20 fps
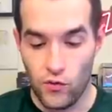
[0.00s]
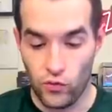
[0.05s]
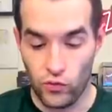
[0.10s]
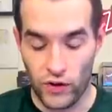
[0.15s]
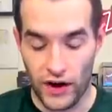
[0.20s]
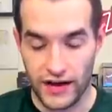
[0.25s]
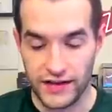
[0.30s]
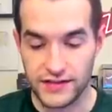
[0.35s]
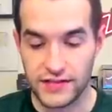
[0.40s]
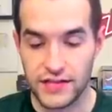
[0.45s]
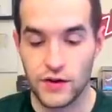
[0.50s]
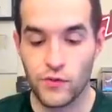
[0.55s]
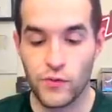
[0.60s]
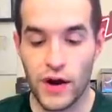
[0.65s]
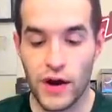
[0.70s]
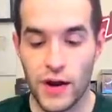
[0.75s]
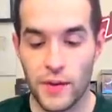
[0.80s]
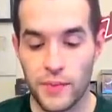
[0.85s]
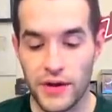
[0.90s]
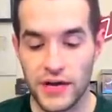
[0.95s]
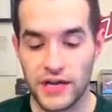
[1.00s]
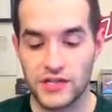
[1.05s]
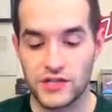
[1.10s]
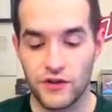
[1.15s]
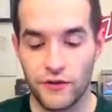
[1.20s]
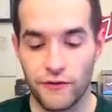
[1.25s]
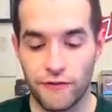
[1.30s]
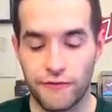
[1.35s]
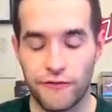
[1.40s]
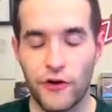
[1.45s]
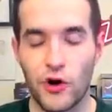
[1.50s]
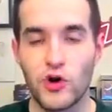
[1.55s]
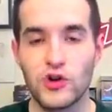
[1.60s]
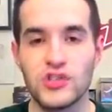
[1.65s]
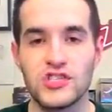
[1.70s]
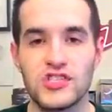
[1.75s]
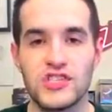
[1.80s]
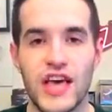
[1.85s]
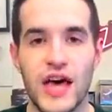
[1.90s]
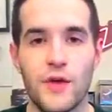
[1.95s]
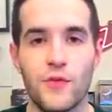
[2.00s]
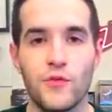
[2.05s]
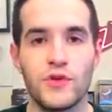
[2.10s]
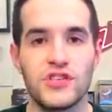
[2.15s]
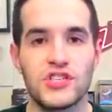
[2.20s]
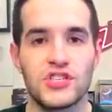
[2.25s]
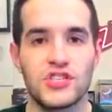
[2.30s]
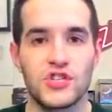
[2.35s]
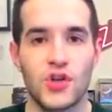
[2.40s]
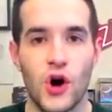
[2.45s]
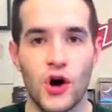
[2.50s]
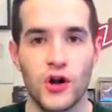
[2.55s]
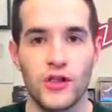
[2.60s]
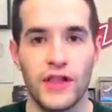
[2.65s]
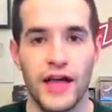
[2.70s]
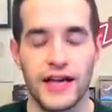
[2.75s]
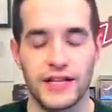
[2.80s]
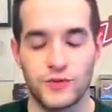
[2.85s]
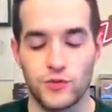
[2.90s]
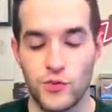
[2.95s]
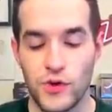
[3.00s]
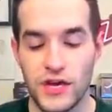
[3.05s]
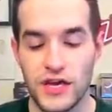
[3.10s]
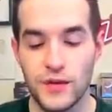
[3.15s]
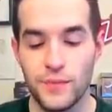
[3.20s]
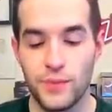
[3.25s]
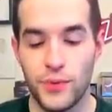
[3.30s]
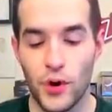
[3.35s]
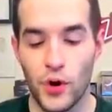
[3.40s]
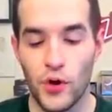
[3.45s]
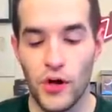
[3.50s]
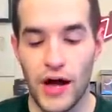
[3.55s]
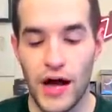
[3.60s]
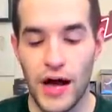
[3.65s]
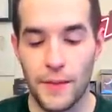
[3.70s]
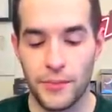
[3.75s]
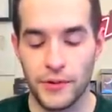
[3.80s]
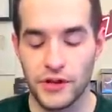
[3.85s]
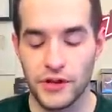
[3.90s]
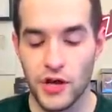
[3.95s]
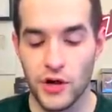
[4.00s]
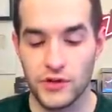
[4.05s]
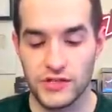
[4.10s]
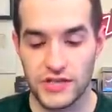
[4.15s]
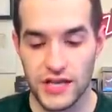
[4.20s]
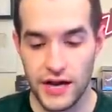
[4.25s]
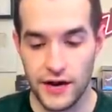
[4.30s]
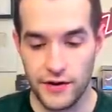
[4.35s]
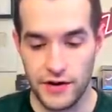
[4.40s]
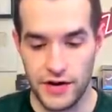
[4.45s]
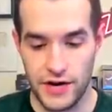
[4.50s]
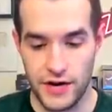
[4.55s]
Rising Rampage, the first set with Starlights. We could pull Apolos out of